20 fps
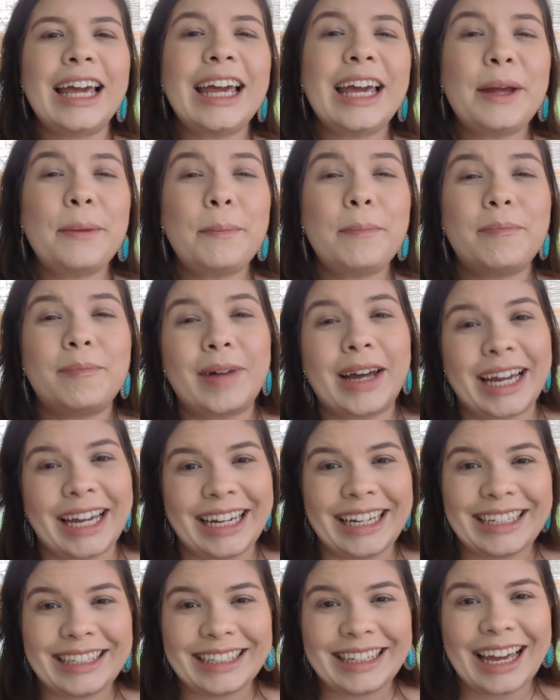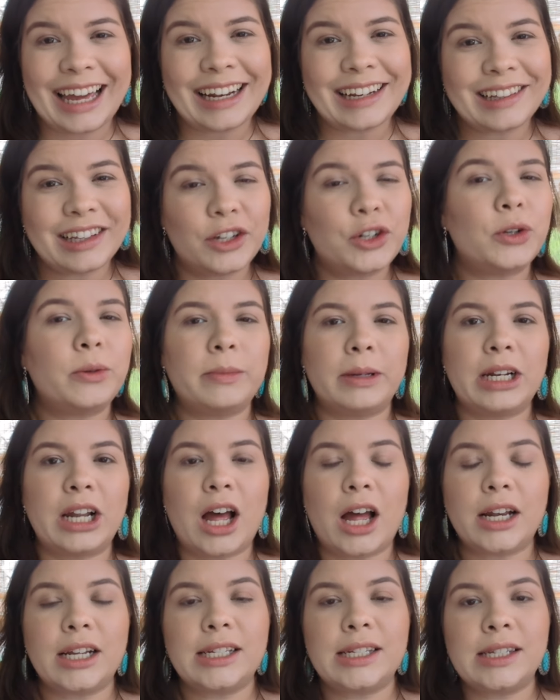it might get a little
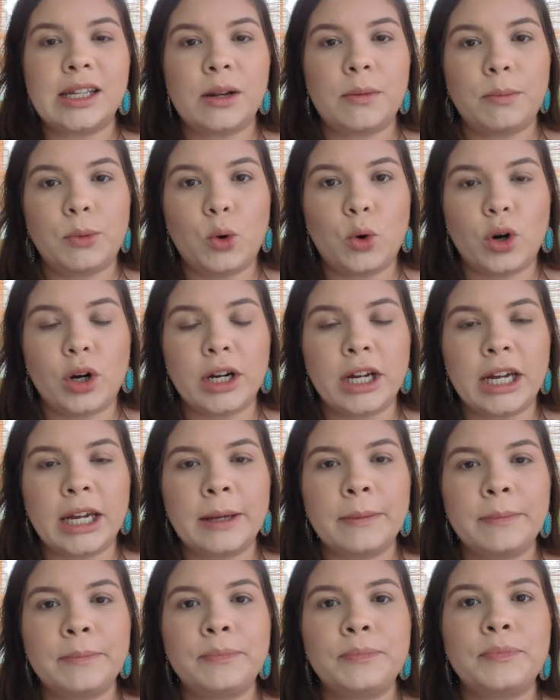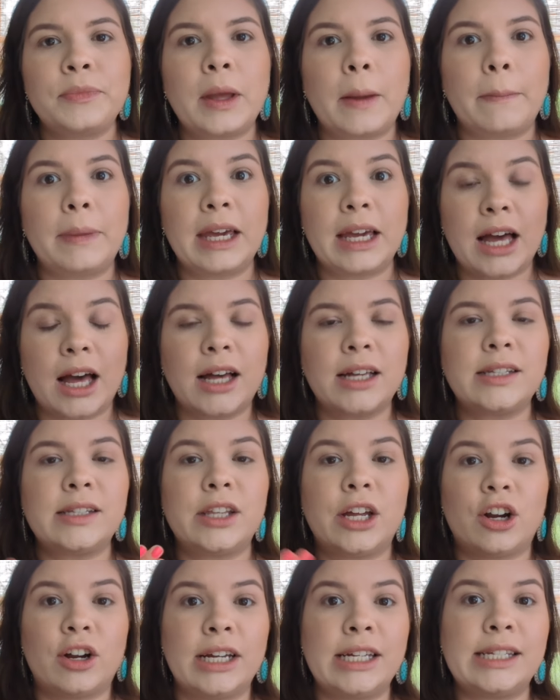monotonous and boring because
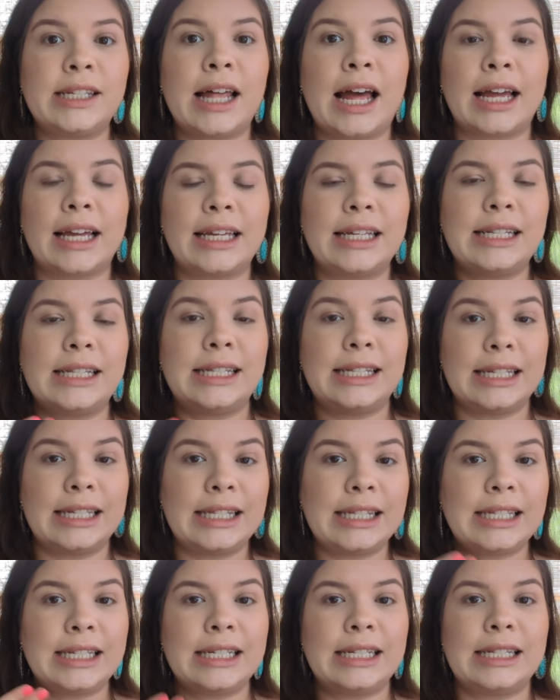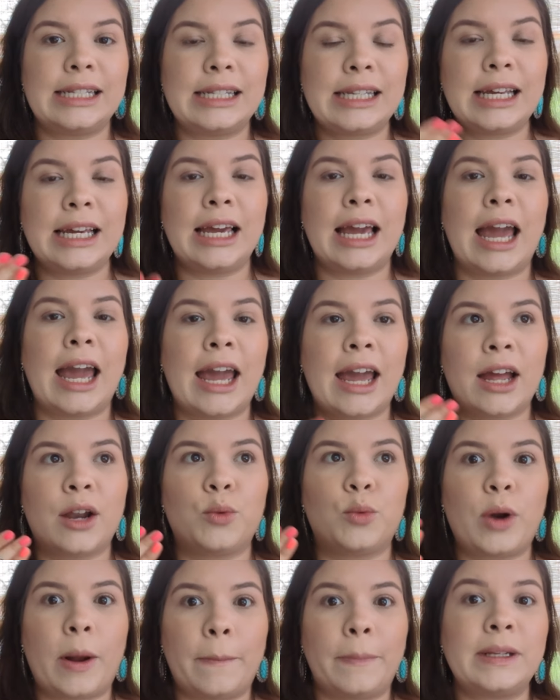there is that consistency
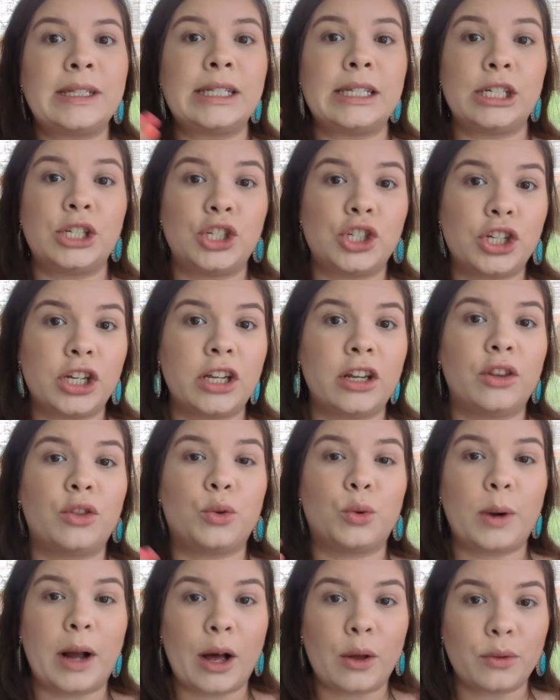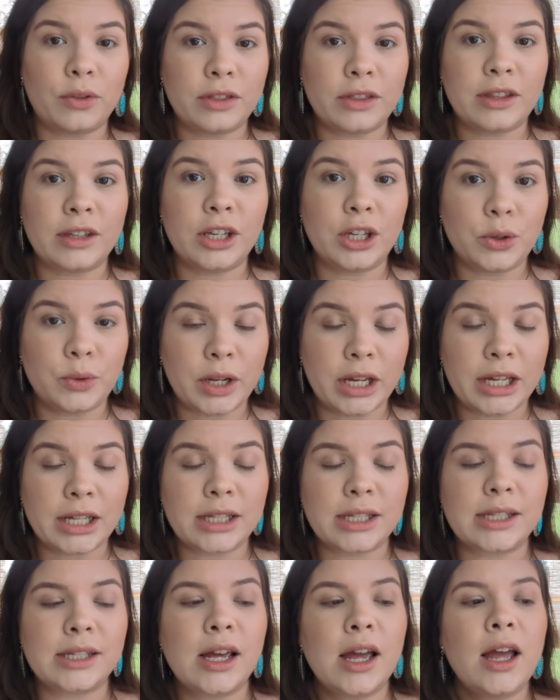and repetition throughout the
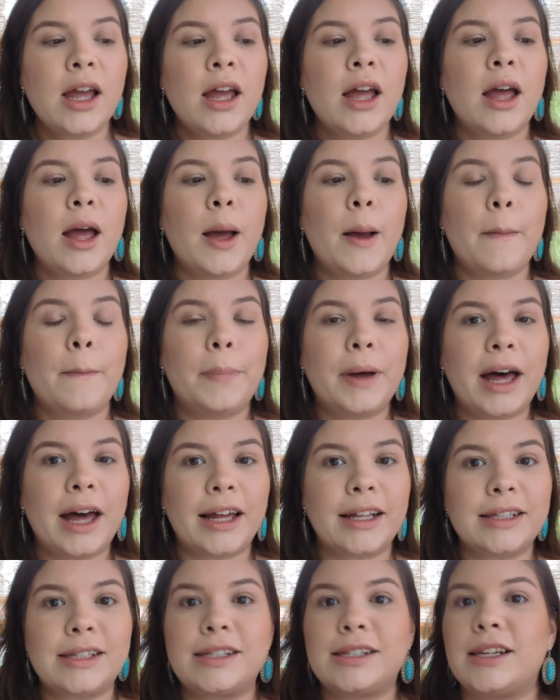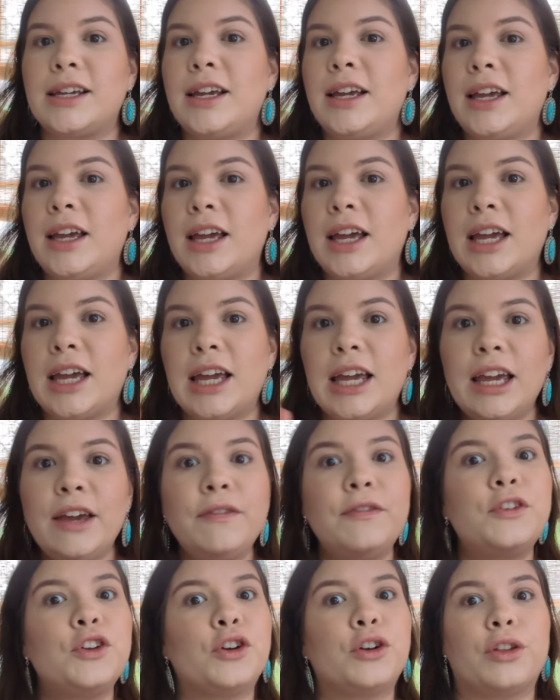units. But
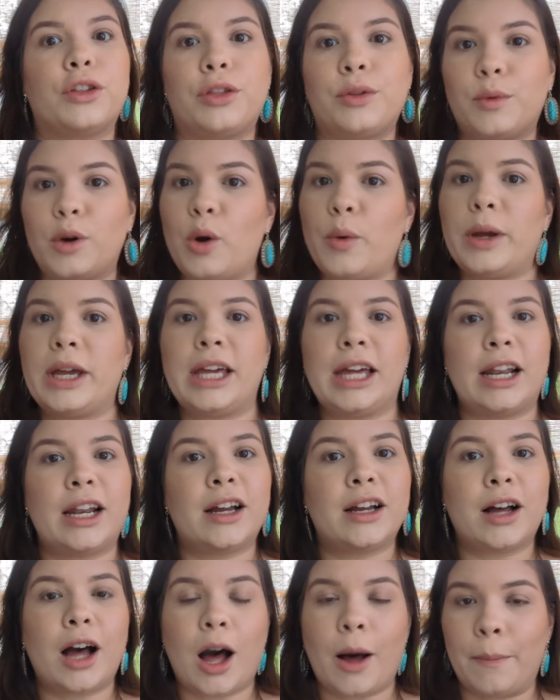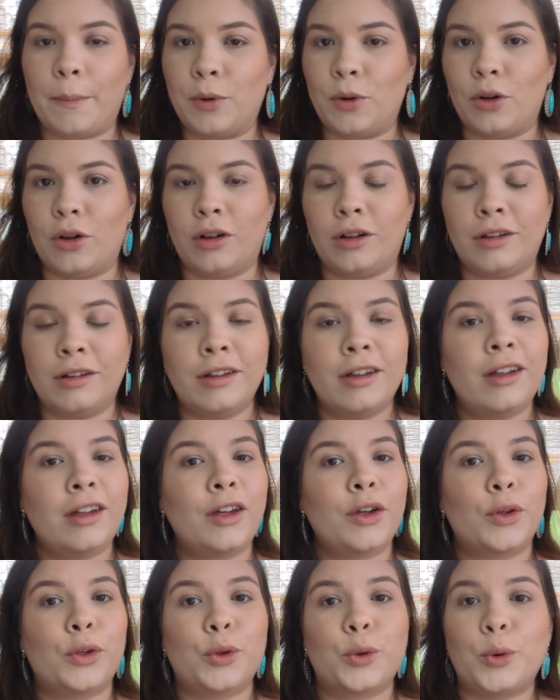if you're throwing in a couple
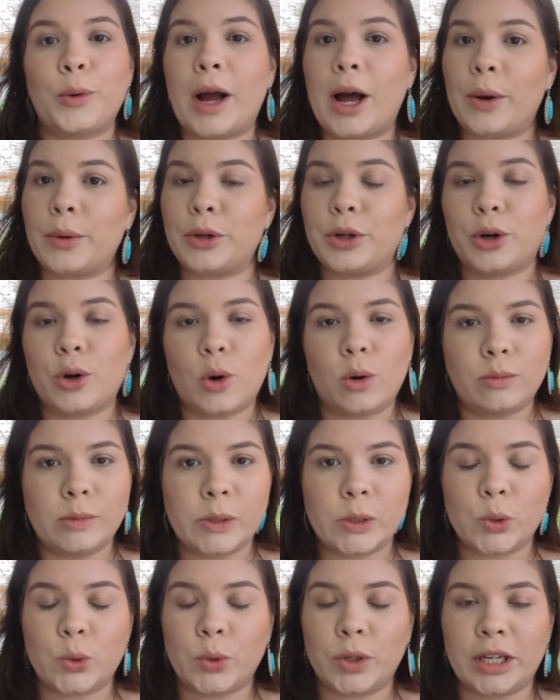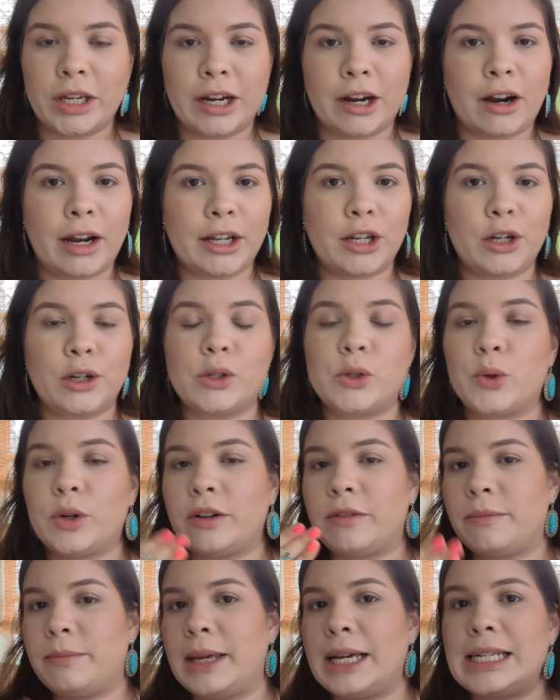throughout your homeschool year and you're sort
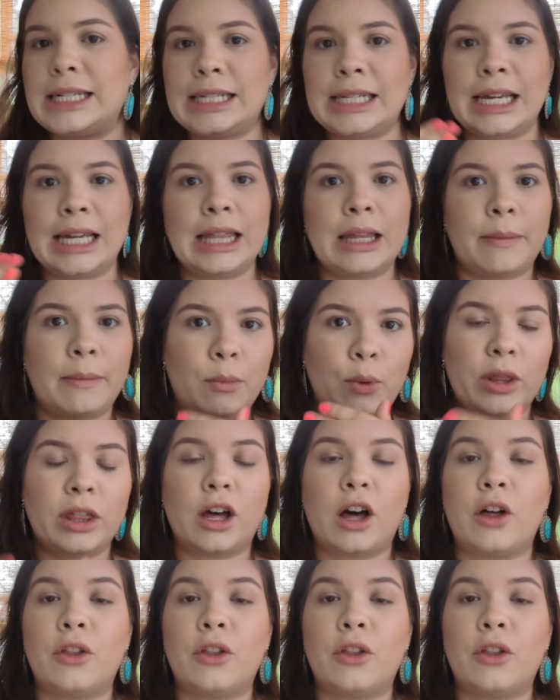of mixing them with